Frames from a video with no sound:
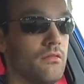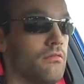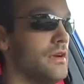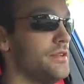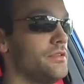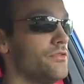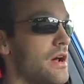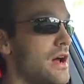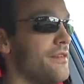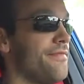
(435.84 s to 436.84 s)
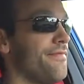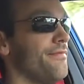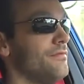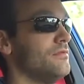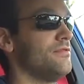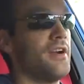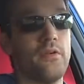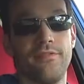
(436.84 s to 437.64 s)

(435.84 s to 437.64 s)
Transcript: When you drive very